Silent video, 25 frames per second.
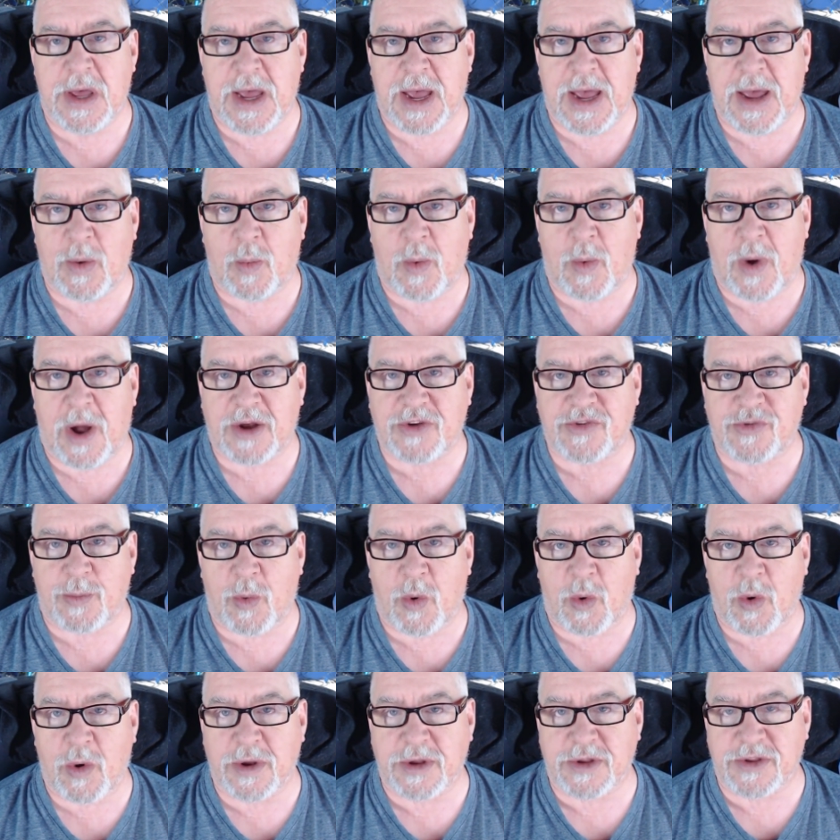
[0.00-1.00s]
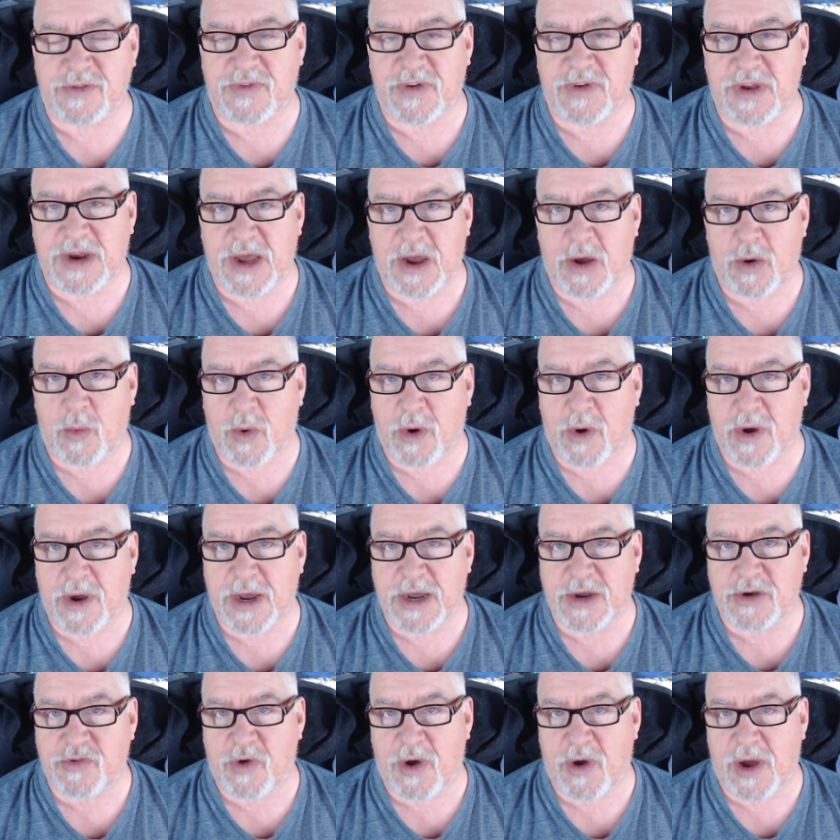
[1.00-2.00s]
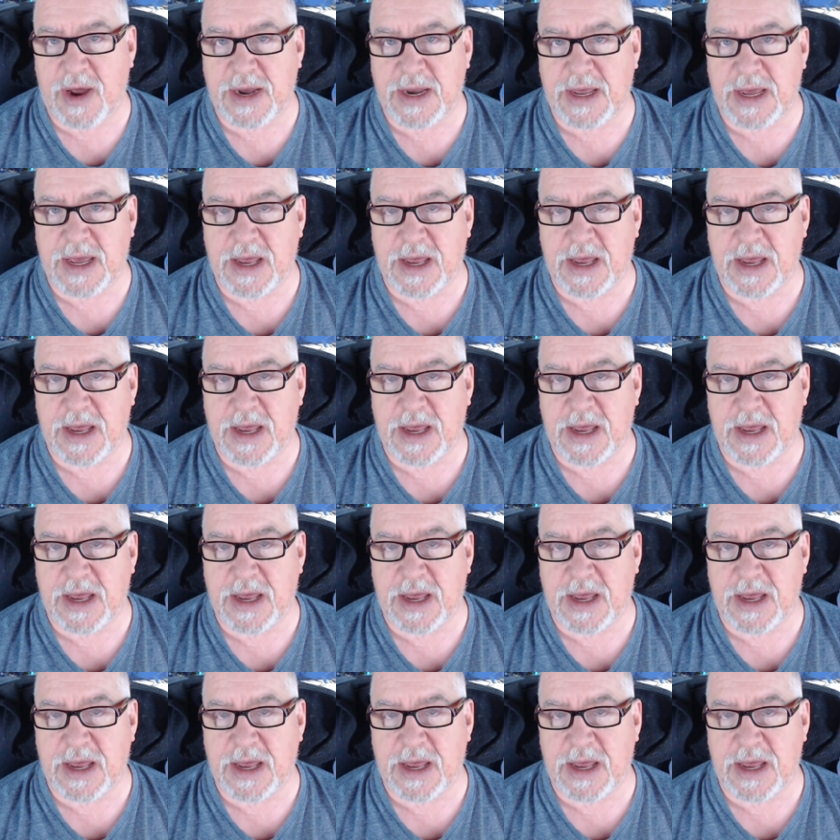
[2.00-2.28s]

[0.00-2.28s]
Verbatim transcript: and watch Morton's video where he tried to